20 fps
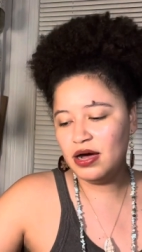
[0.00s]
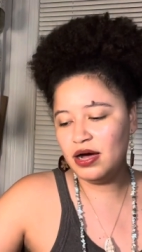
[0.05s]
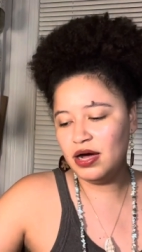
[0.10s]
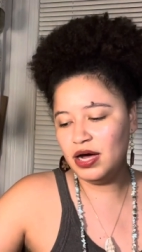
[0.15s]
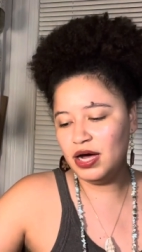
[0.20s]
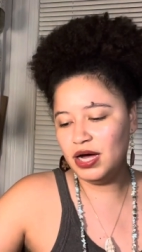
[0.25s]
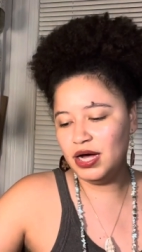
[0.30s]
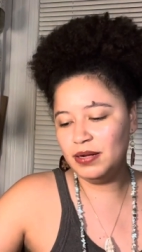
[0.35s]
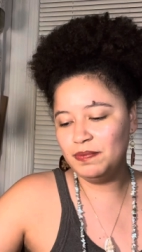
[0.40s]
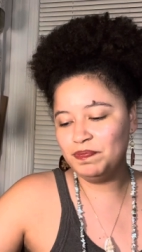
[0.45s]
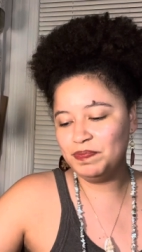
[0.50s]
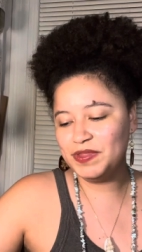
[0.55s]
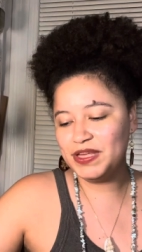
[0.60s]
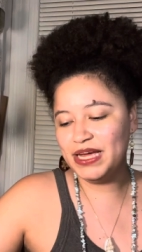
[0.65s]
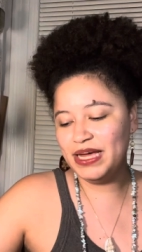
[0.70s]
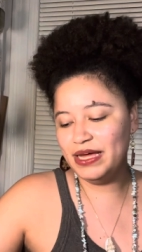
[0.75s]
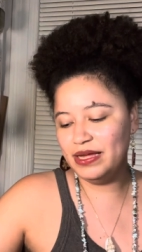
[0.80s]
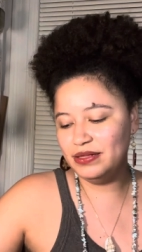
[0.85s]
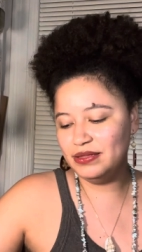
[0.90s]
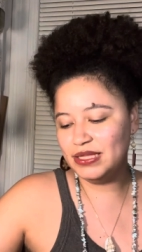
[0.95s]
Um,
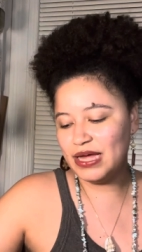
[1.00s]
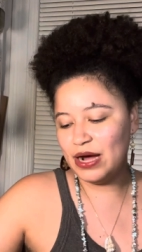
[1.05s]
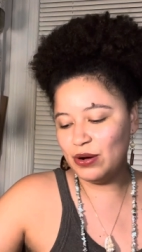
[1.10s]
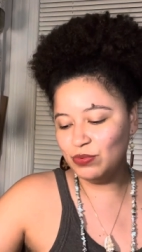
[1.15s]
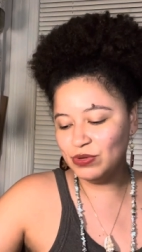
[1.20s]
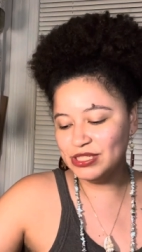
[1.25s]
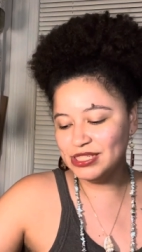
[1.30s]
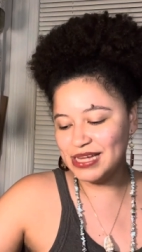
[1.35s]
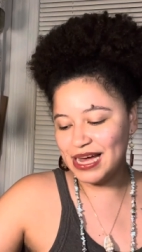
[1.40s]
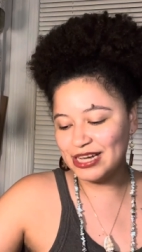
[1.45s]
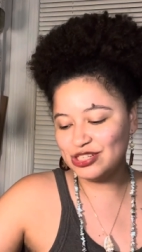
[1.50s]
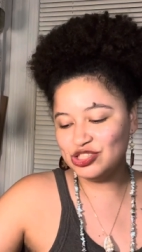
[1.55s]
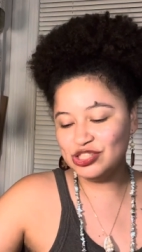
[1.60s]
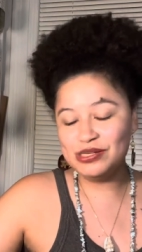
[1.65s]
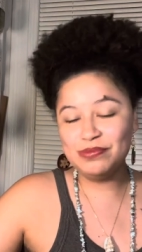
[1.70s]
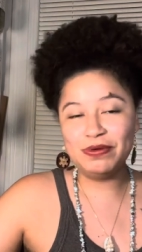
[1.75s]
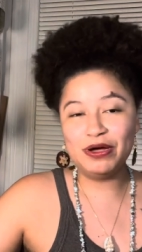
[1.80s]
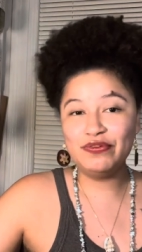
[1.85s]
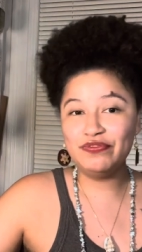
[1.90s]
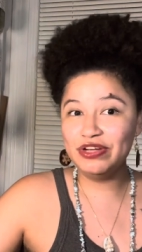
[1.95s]
and that was
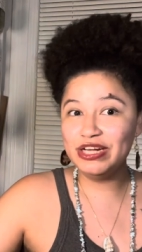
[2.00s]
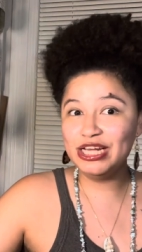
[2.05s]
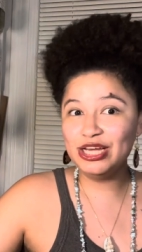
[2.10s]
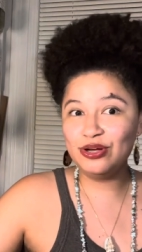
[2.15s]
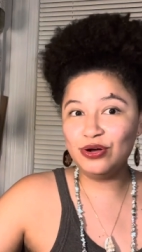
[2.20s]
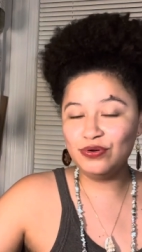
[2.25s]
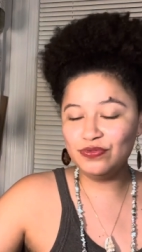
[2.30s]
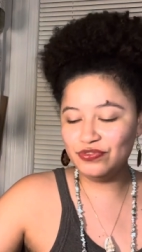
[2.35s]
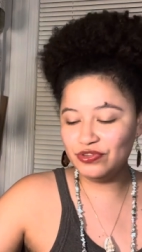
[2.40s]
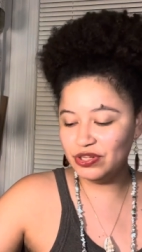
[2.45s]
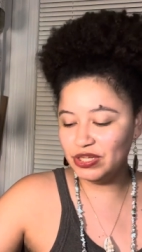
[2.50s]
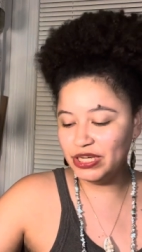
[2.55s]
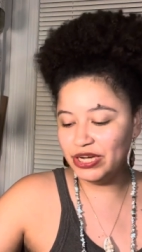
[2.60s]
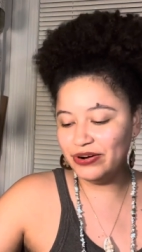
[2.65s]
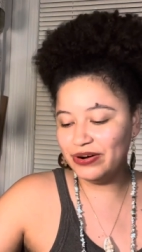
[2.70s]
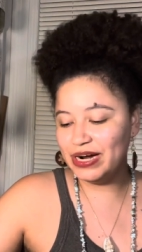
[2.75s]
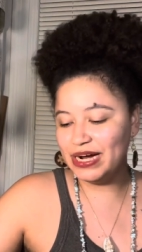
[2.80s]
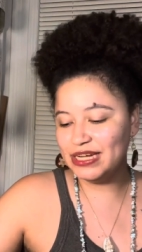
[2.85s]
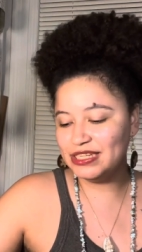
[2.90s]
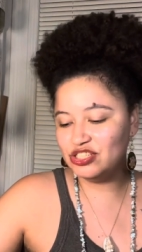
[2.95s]
actually my reading goal for the
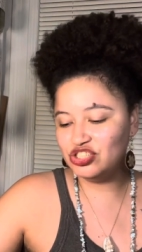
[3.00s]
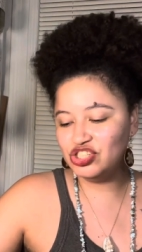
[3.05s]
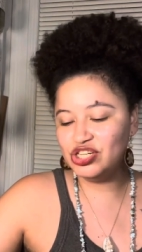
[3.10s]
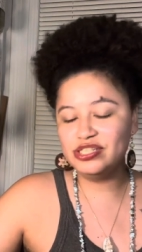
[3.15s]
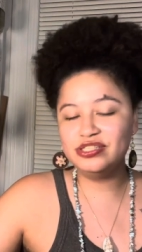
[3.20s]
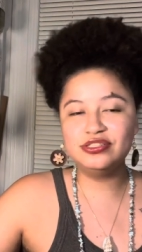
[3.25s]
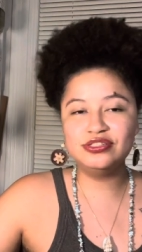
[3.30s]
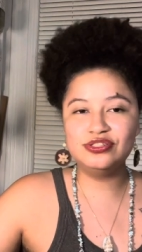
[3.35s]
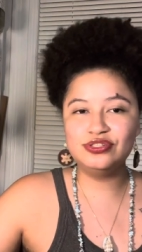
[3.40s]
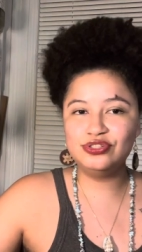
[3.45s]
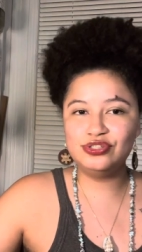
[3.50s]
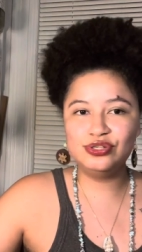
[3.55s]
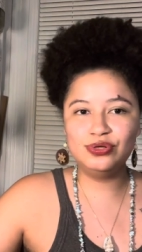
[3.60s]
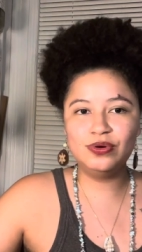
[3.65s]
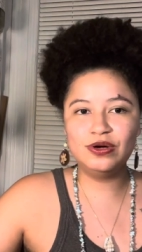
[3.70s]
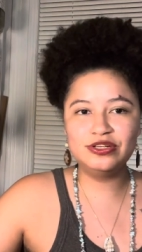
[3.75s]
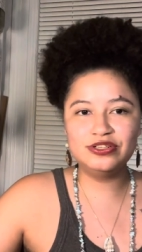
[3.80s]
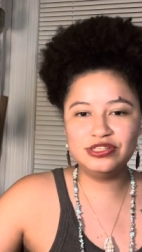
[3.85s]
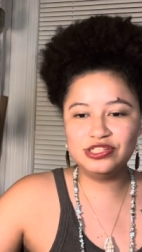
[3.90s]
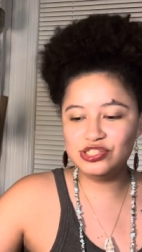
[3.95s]
year. I had to change it to
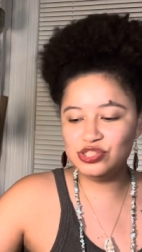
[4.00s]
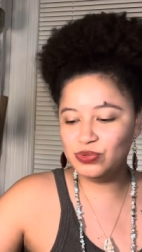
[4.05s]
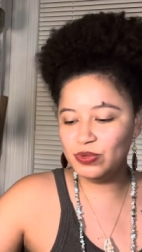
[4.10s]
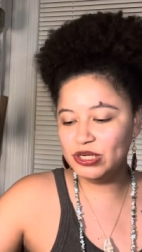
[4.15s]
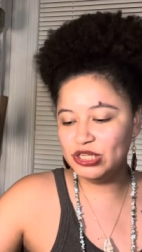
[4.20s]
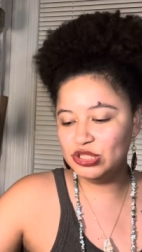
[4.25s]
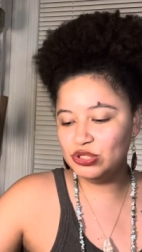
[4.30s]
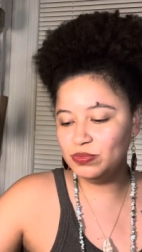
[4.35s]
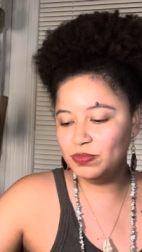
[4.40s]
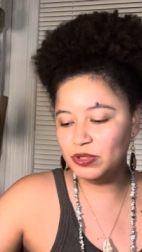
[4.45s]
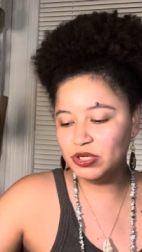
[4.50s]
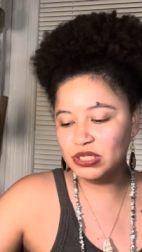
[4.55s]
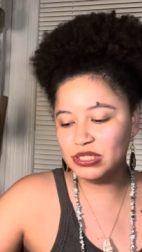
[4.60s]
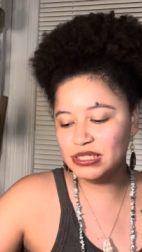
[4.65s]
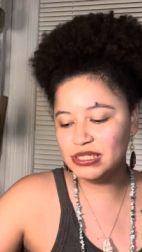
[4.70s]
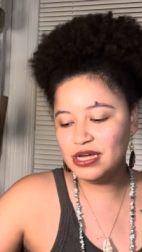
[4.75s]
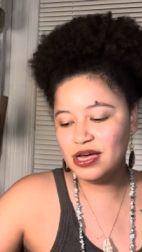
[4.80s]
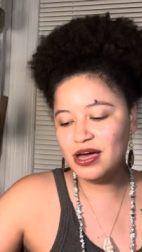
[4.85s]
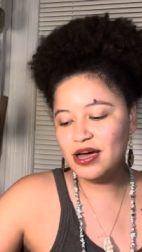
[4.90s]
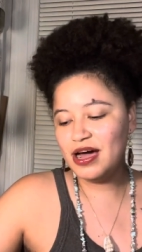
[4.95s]
222
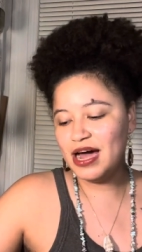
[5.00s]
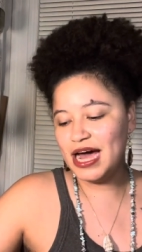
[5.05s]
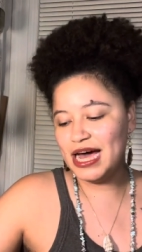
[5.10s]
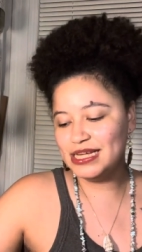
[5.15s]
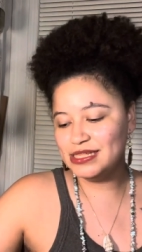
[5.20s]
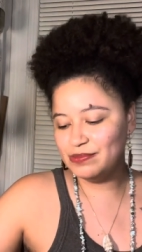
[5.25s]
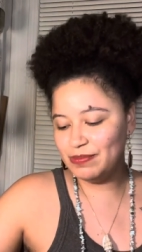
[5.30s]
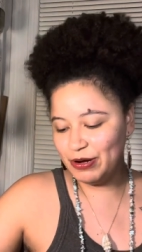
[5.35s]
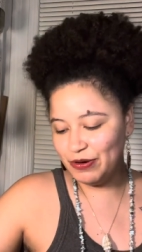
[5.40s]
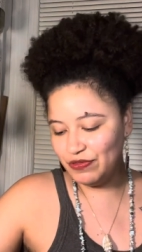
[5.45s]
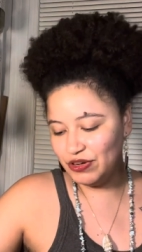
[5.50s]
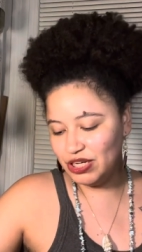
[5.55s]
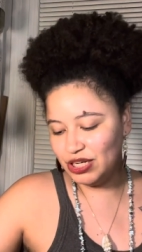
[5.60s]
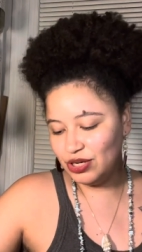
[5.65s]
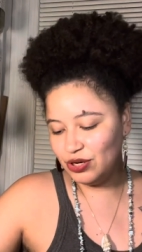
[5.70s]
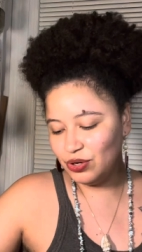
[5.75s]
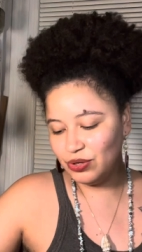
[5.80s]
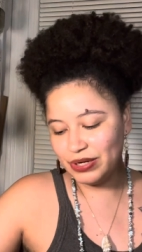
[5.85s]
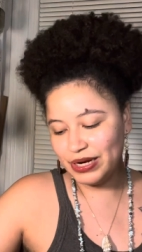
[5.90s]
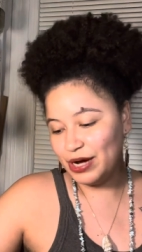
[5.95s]
books as my reading
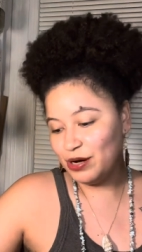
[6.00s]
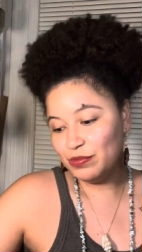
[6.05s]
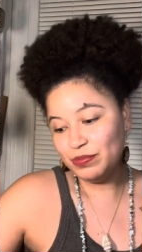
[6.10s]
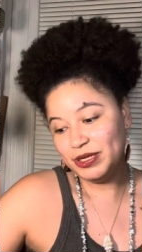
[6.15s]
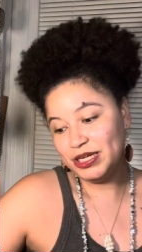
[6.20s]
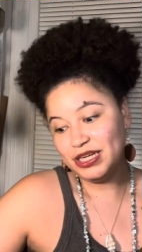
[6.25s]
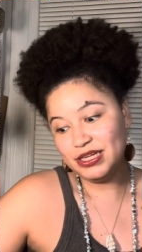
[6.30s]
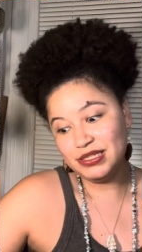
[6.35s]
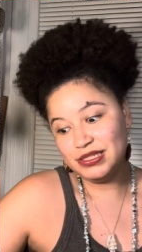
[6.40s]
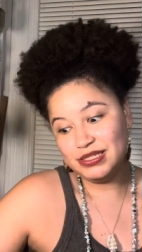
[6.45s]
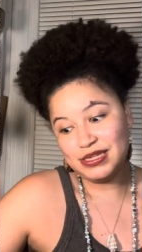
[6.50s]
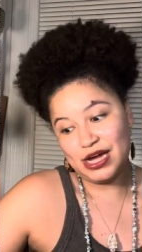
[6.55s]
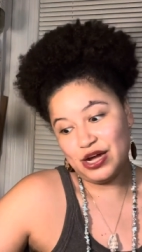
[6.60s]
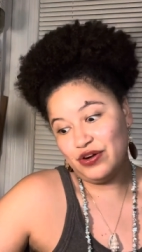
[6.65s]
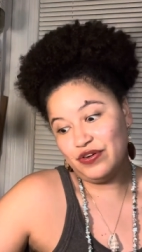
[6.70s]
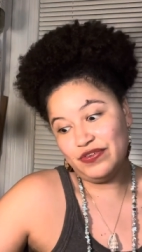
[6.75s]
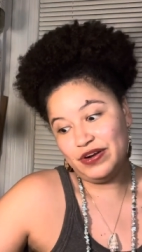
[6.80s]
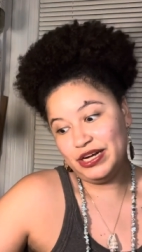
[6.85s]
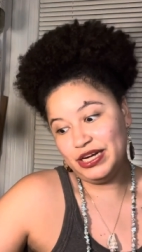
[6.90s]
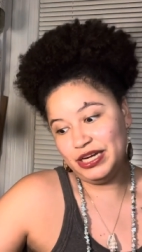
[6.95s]
goal now because I
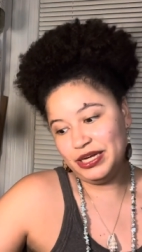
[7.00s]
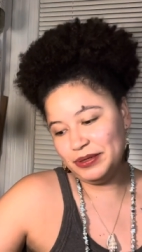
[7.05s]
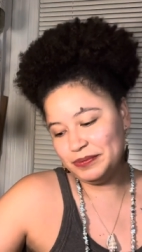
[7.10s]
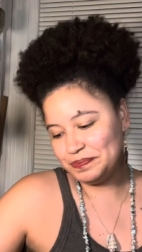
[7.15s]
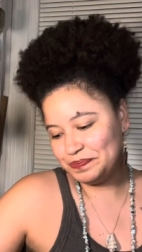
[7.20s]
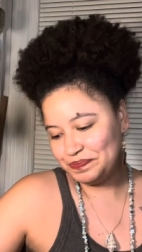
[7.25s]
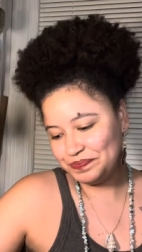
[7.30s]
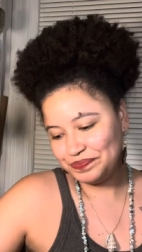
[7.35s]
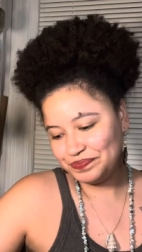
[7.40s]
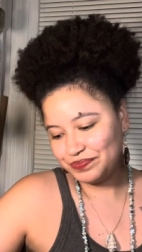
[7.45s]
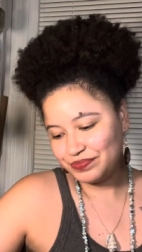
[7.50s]
already,